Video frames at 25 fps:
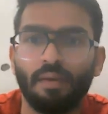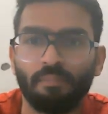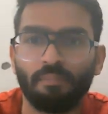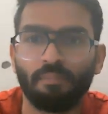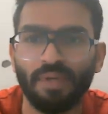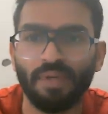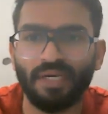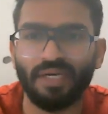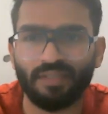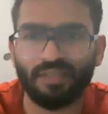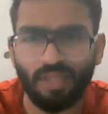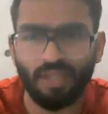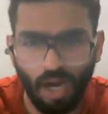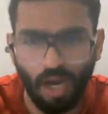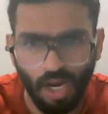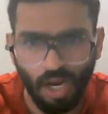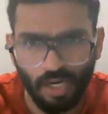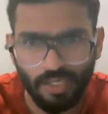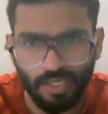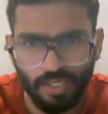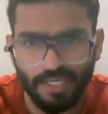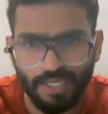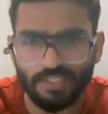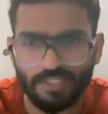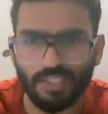be it
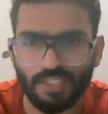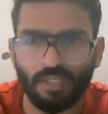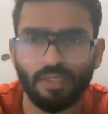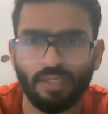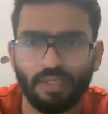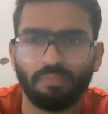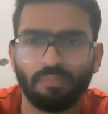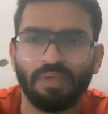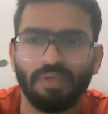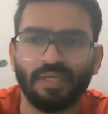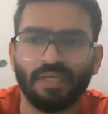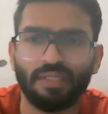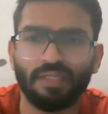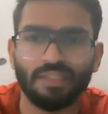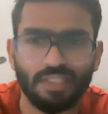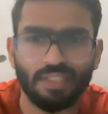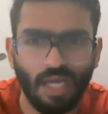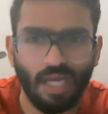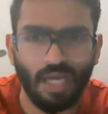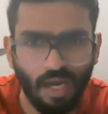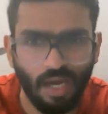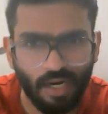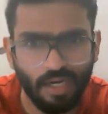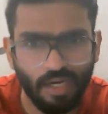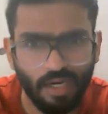Thar Desert, be it
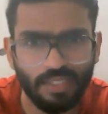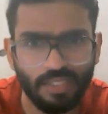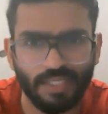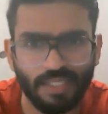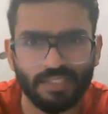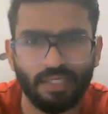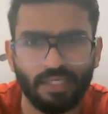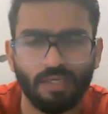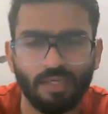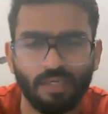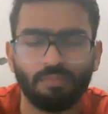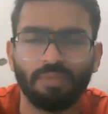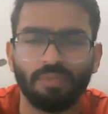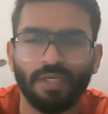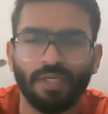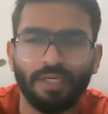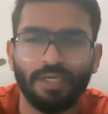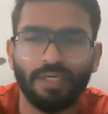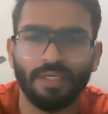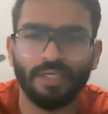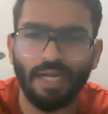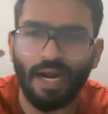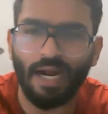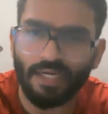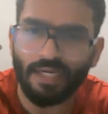Sahara Desert,
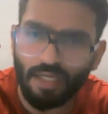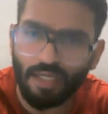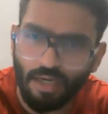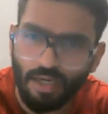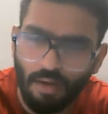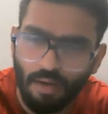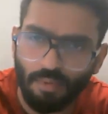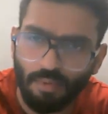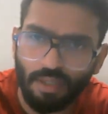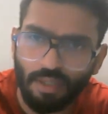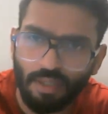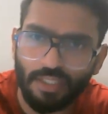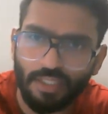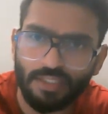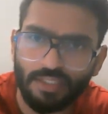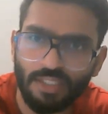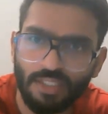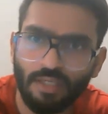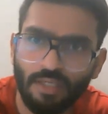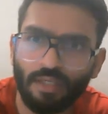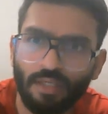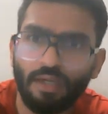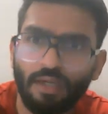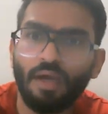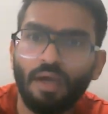be it Atacama
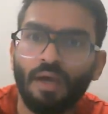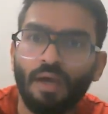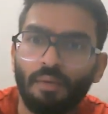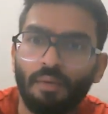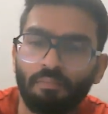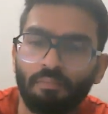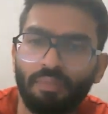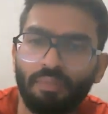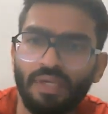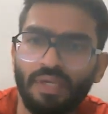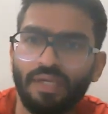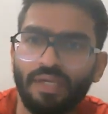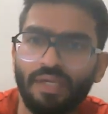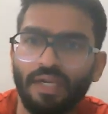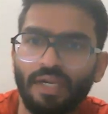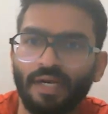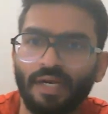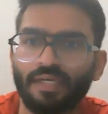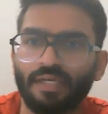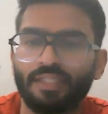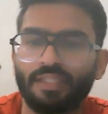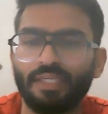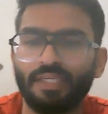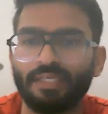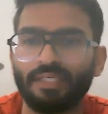Desert, be
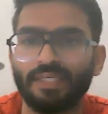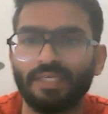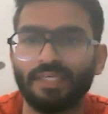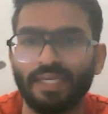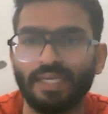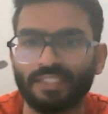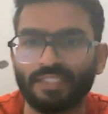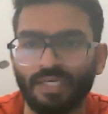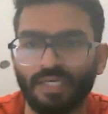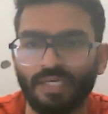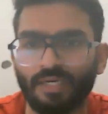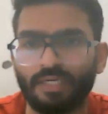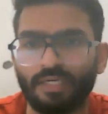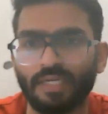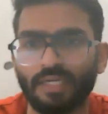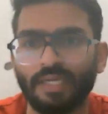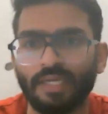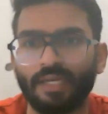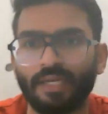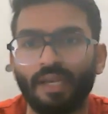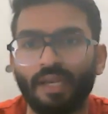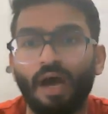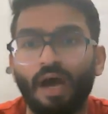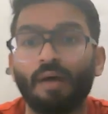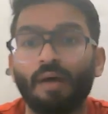it the desert
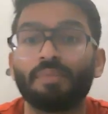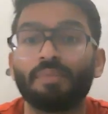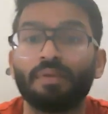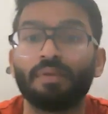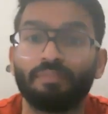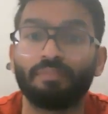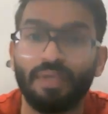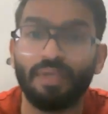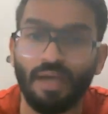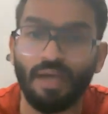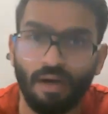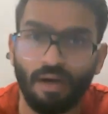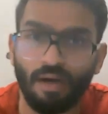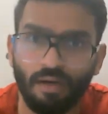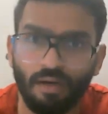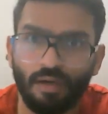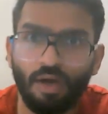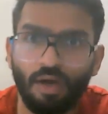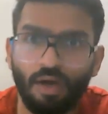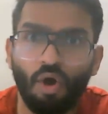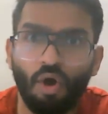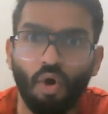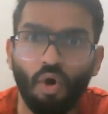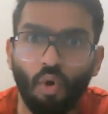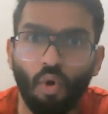in Namibia.
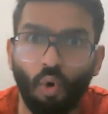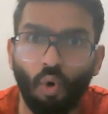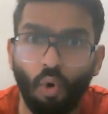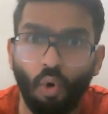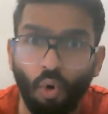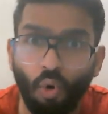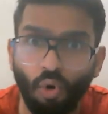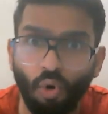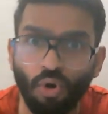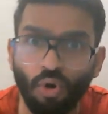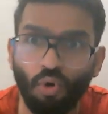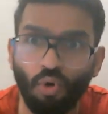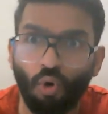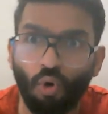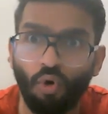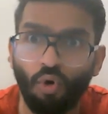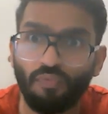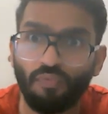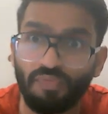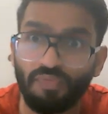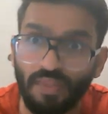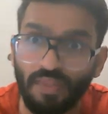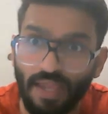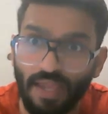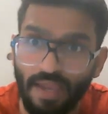All
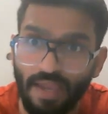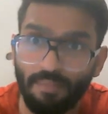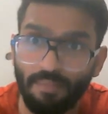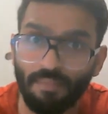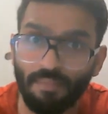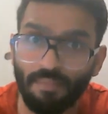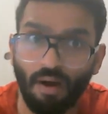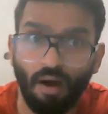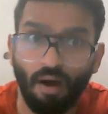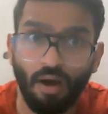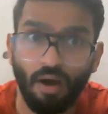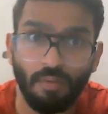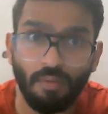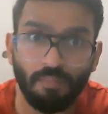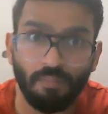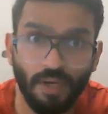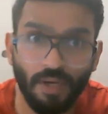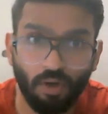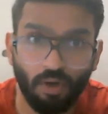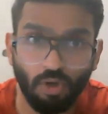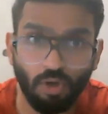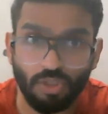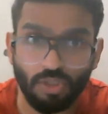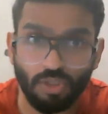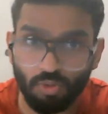of them are,
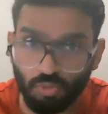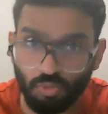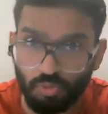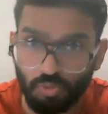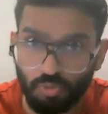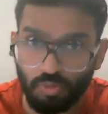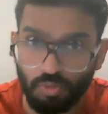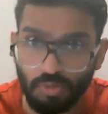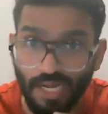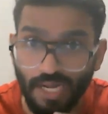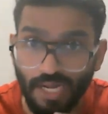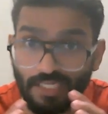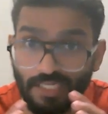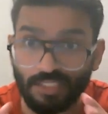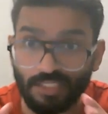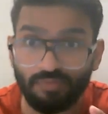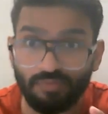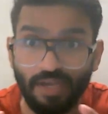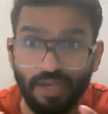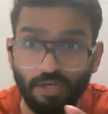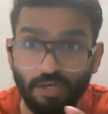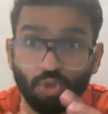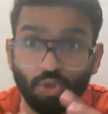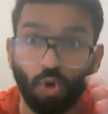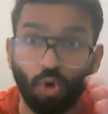because so that is
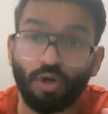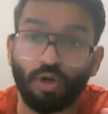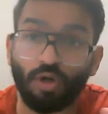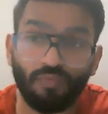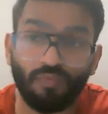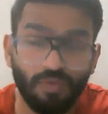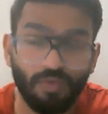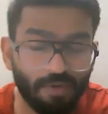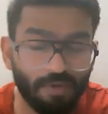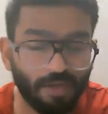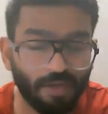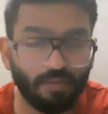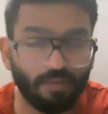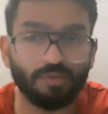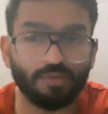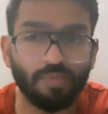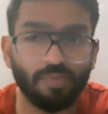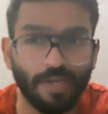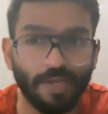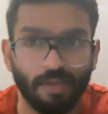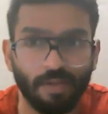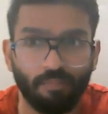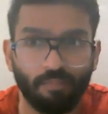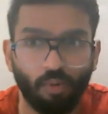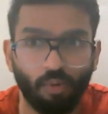where geography becomes
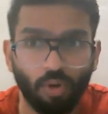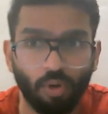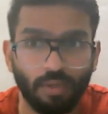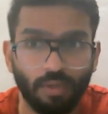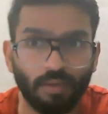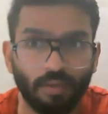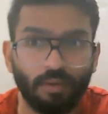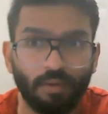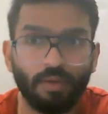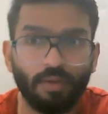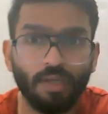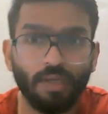very important.